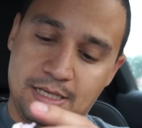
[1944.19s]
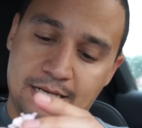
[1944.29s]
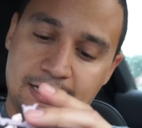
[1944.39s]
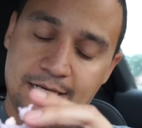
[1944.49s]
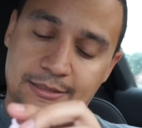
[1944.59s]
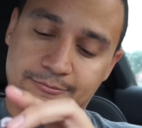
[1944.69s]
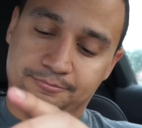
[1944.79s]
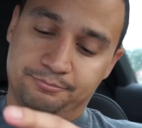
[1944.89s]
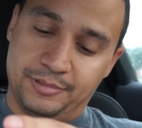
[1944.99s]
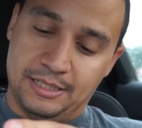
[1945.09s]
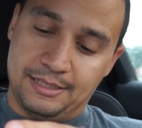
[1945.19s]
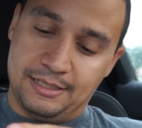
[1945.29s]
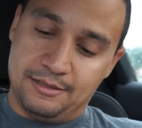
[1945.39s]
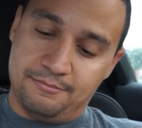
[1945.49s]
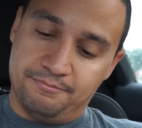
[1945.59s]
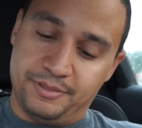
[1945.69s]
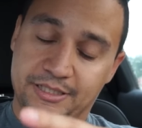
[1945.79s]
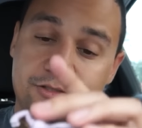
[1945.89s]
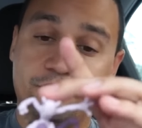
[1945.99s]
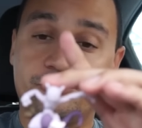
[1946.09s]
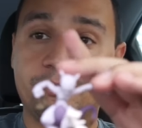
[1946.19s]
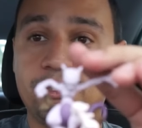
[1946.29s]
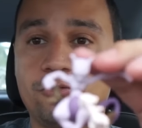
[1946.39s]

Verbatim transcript: Um, but um, but this looks really